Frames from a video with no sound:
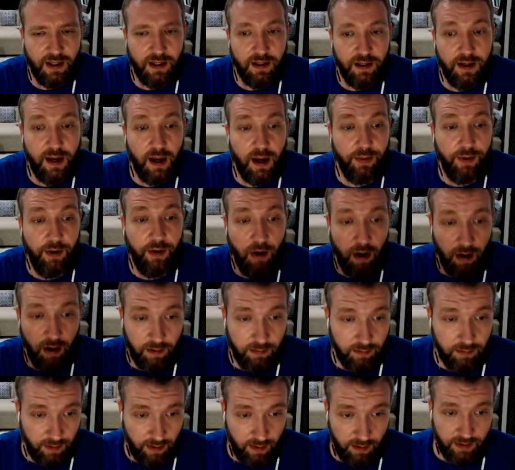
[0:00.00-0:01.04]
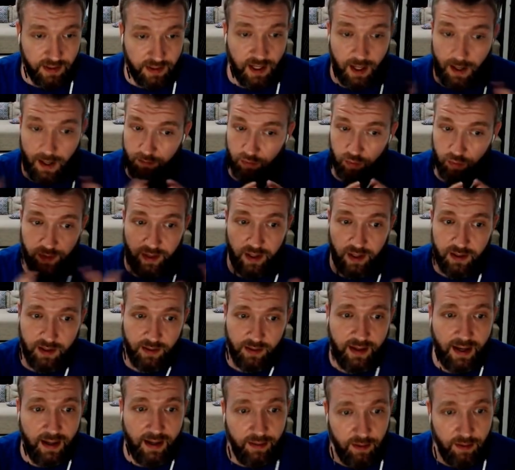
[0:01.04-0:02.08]
Now there are there are times when they did
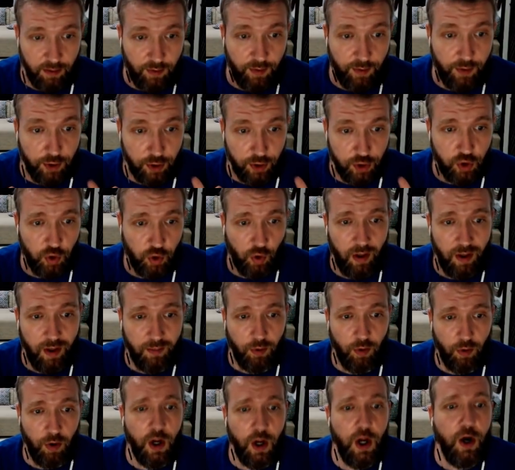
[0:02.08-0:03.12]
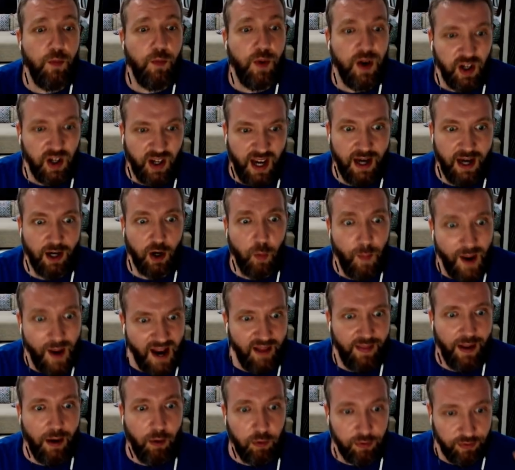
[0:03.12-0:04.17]
that, and they're, they're enjoyable, but you can't go,
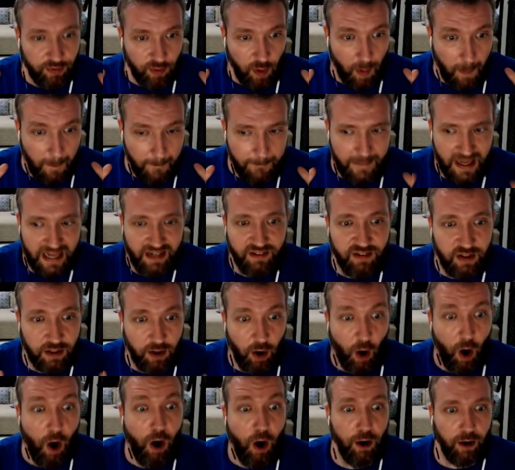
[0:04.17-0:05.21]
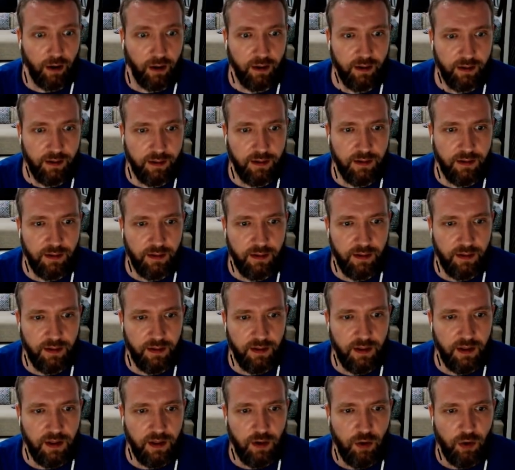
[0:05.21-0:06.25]
man, that was an amazing arc. Yeah,
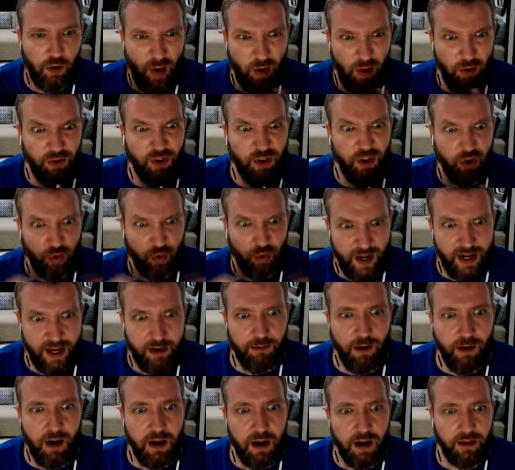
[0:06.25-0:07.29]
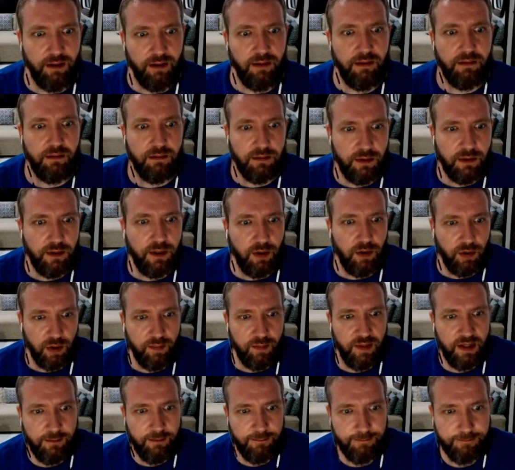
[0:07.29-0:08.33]
you can that remember was run. yeah,
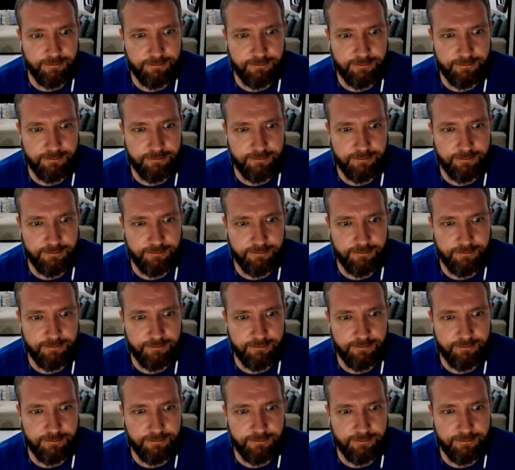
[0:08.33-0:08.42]
like I mean?